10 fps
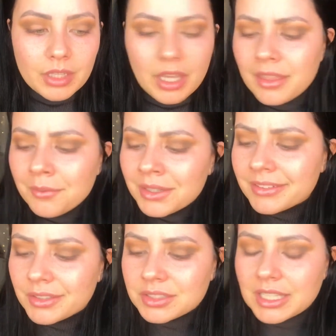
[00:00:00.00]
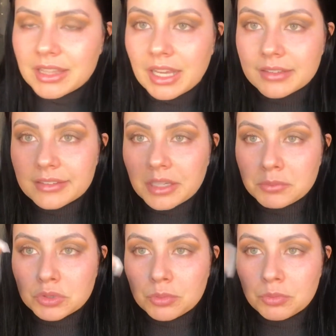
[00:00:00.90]
I think I'm gonna still take that same
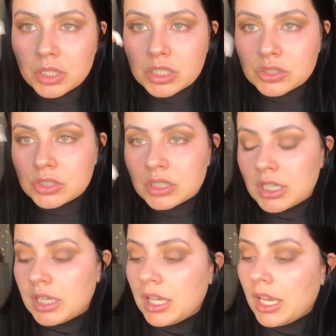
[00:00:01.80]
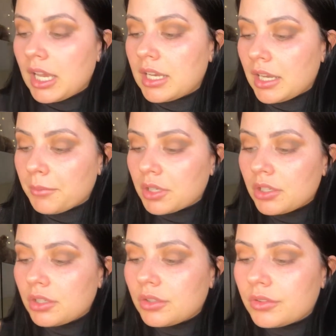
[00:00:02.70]
dome brush, and I'm gonna
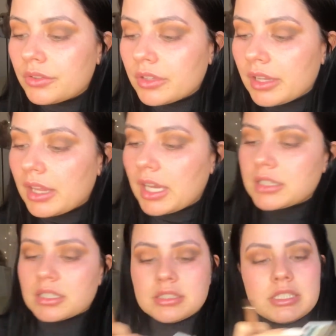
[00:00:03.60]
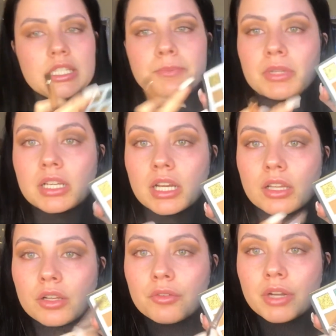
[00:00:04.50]
use that deep
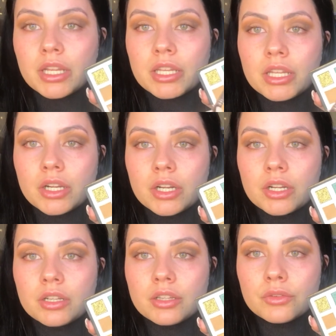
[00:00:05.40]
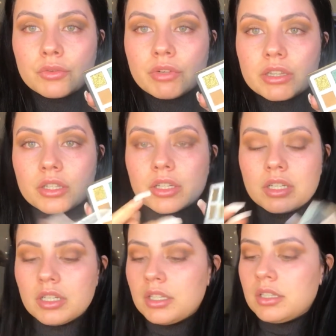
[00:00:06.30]
color right here. This one right there
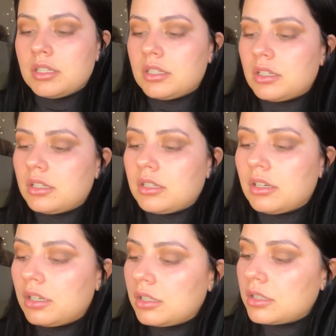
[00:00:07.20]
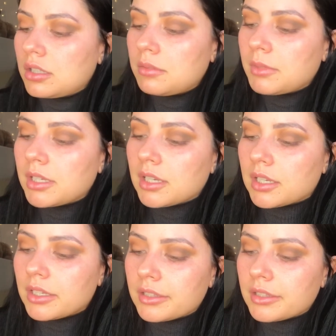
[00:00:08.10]
on my eyes.